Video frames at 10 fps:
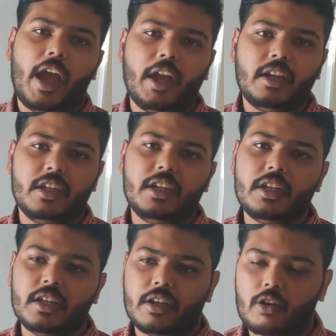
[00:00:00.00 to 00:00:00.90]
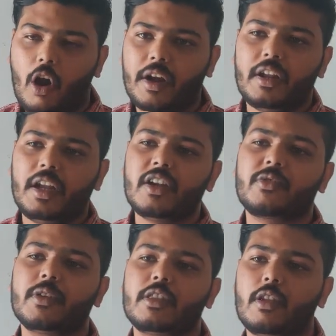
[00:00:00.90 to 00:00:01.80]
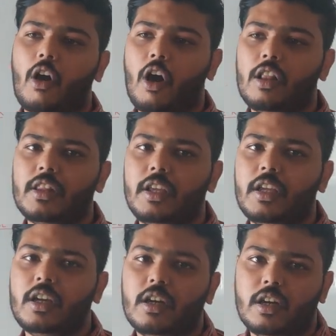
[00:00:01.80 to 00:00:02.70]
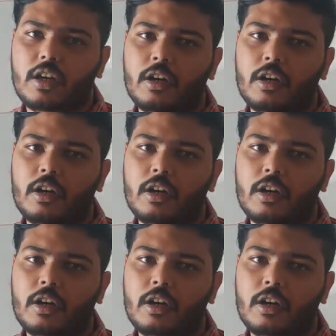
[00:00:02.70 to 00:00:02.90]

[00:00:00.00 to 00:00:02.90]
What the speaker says: and he coordinates with all the